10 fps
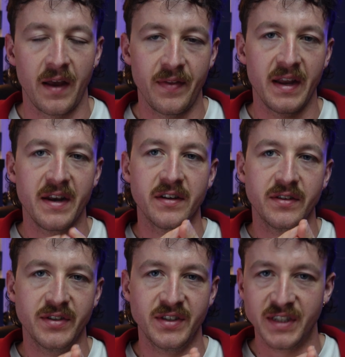and then
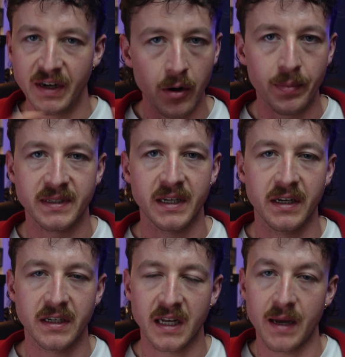0% of
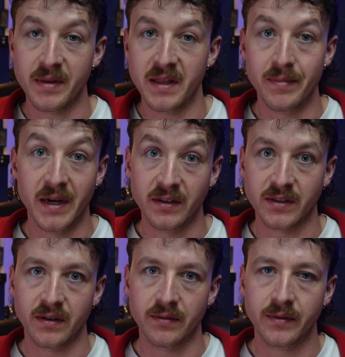your time in the middle zone.